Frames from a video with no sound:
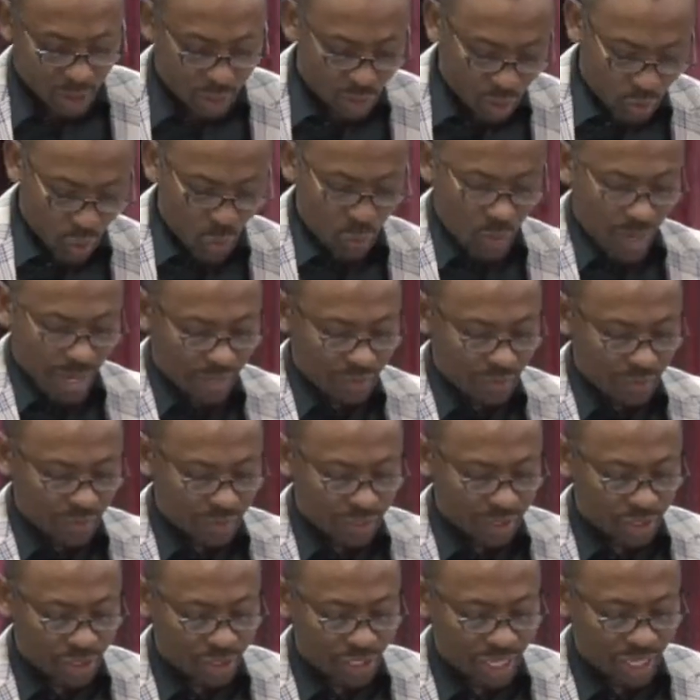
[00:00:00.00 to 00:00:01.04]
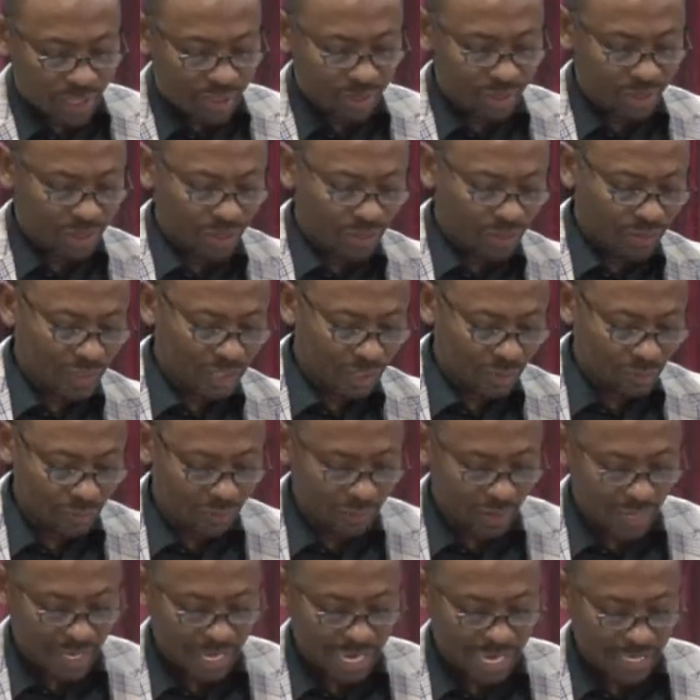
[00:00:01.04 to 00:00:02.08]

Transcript: 200 shekels of silver